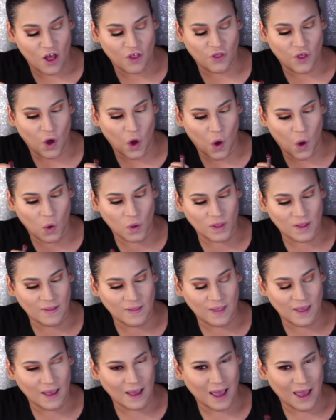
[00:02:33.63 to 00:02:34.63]
The only
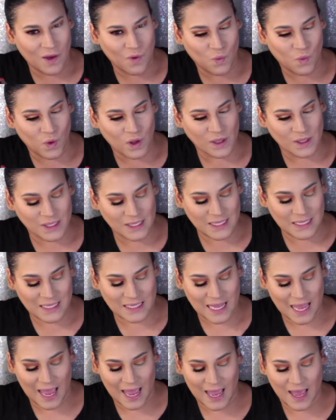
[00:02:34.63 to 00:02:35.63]
thing I will
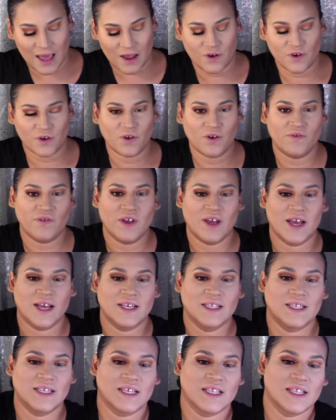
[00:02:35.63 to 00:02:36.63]
say, I don't know if you
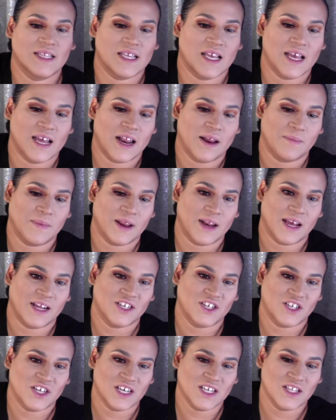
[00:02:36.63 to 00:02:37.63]
guys can see it, I mean, I
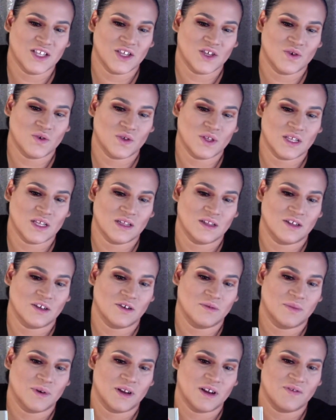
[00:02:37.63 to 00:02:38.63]
just used a
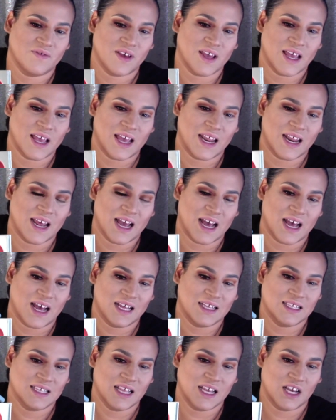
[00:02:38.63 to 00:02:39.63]
little bit of it and it
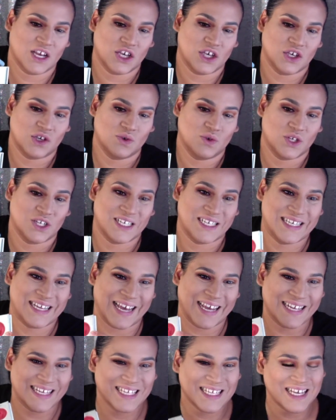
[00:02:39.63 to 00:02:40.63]
has like a huge
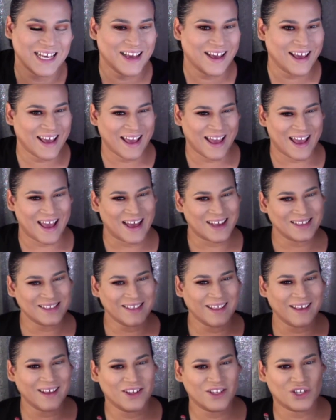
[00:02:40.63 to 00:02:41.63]
dent. It has
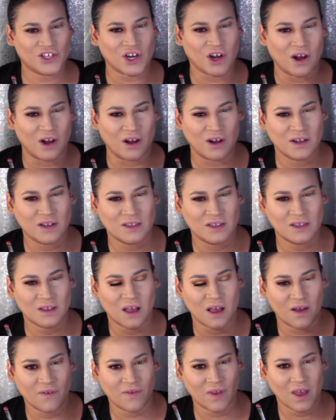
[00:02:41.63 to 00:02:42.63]
like chunks
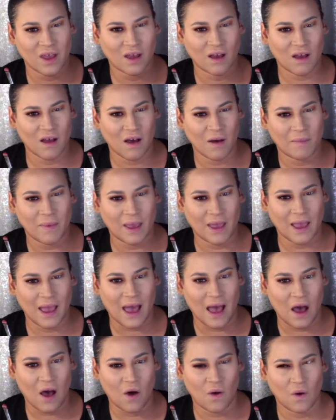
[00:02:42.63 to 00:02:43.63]
of it coming
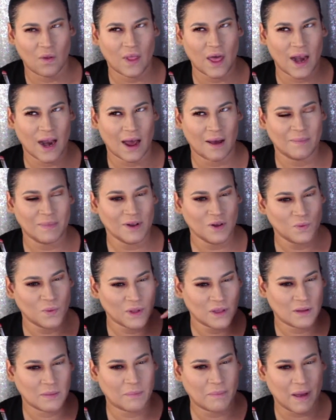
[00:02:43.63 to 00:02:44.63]
out. That happened
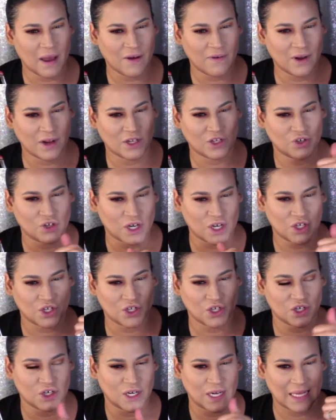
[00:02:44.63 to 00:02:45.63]
with the Buried
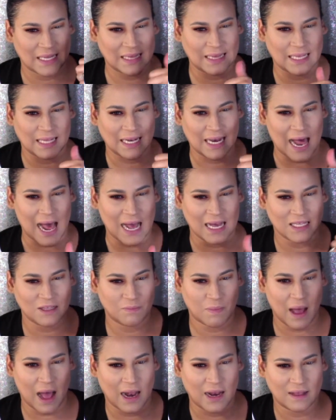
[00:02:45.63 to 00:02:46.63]
Treasure in the last
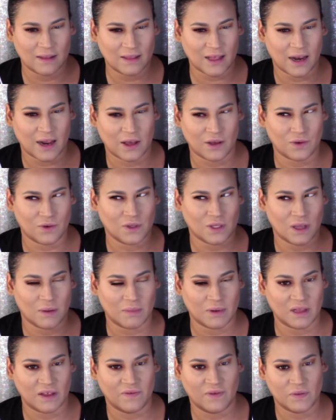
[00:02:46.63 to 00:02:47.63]
palette that I used. I
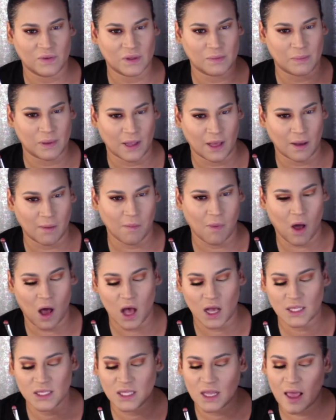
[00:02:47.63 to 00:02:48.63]
believe it was Bling
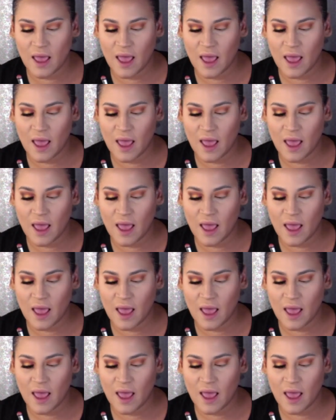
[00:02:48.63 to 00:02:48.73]
Boss.